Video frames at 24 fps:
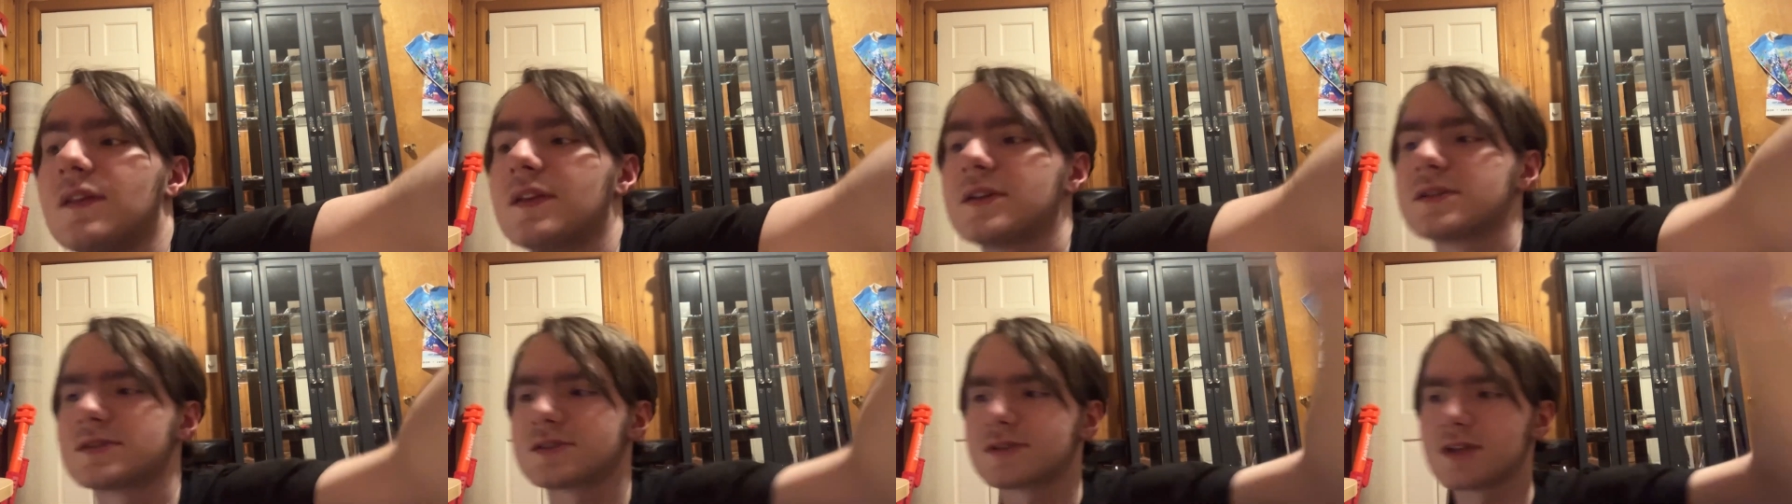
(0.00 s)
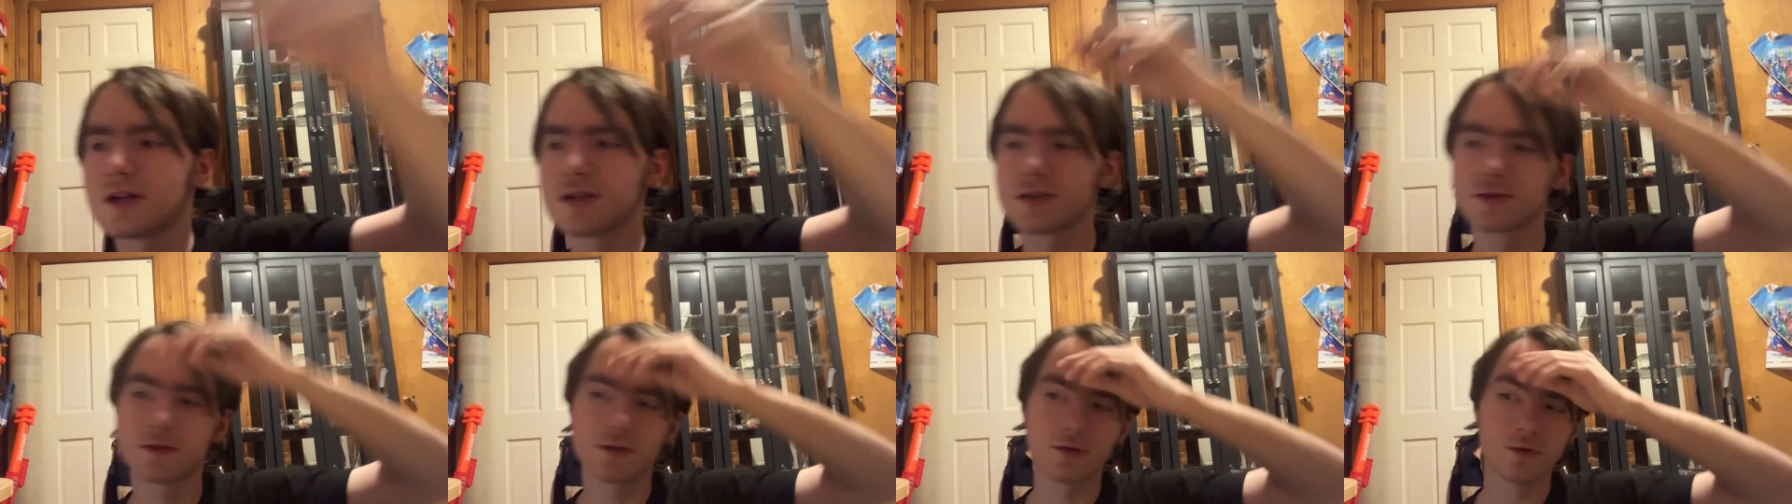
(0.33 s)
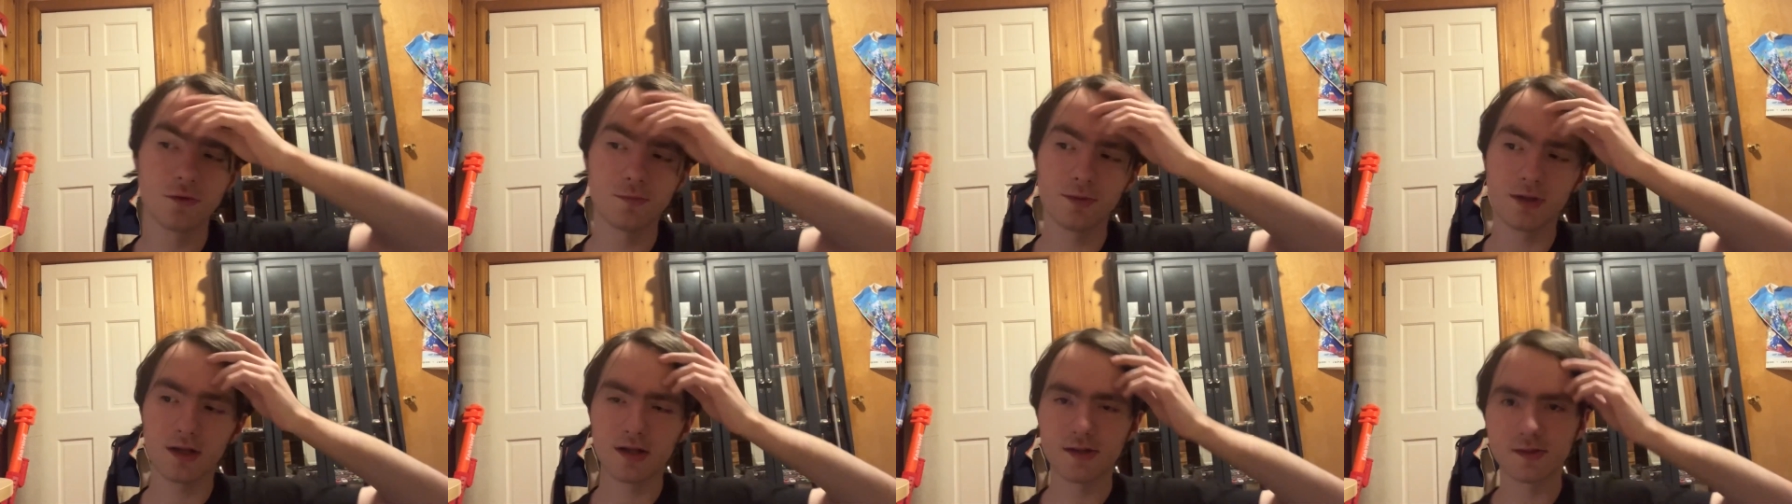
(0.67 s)
then stage
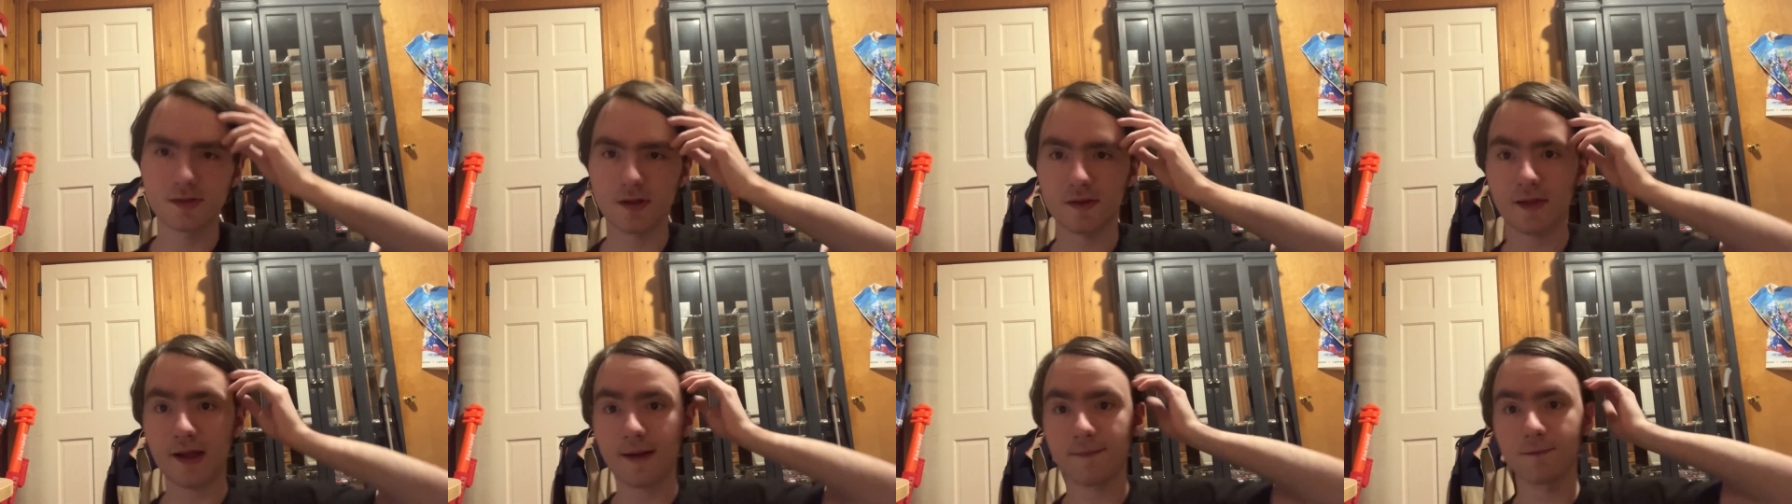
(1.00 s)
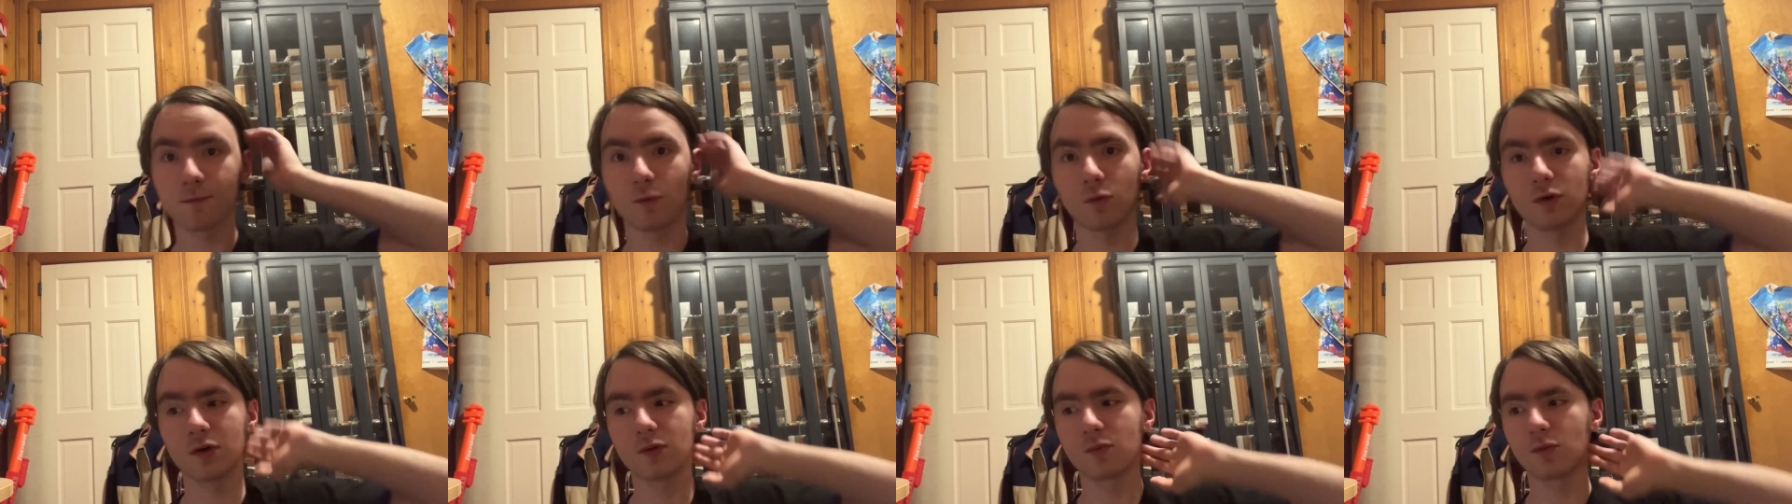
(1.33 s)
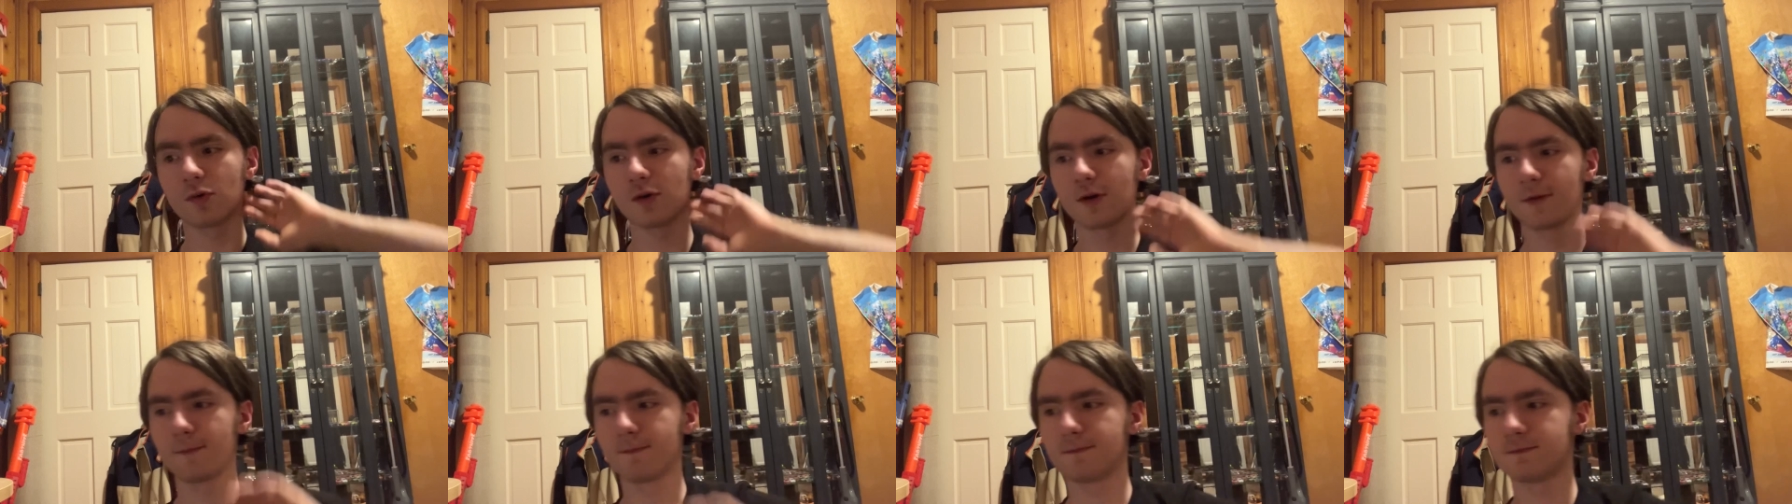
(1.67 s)
two begins at lap
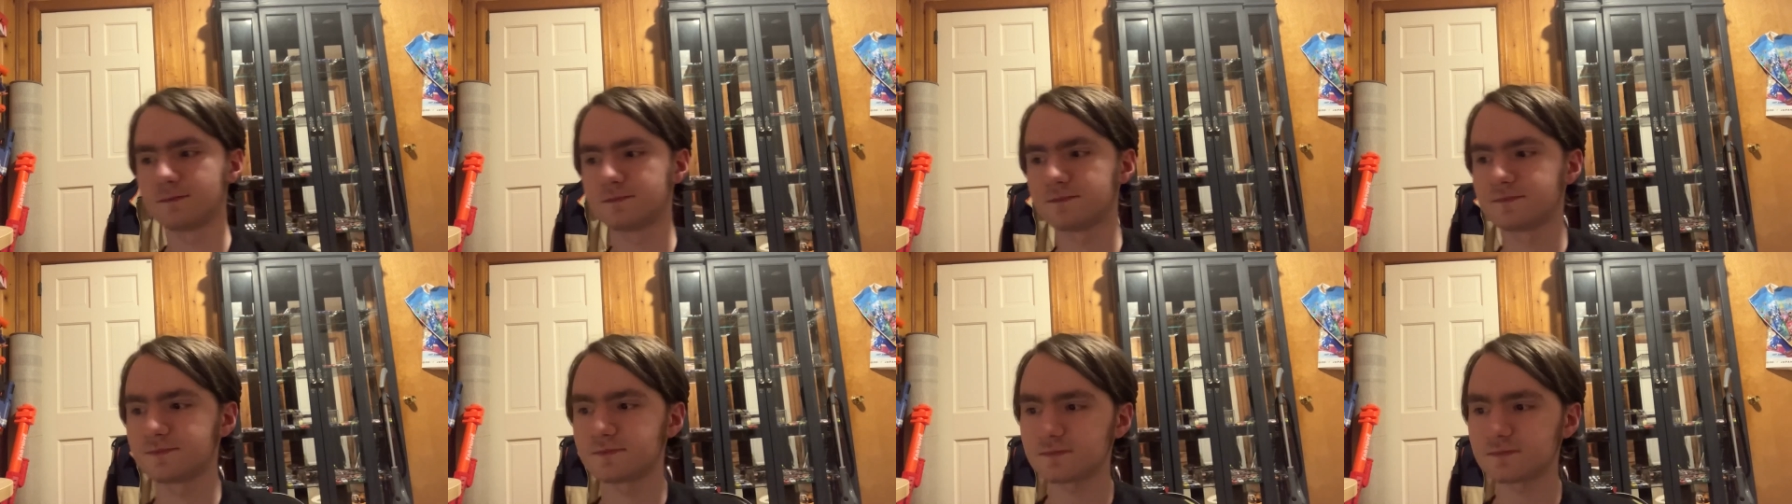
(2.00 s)
41.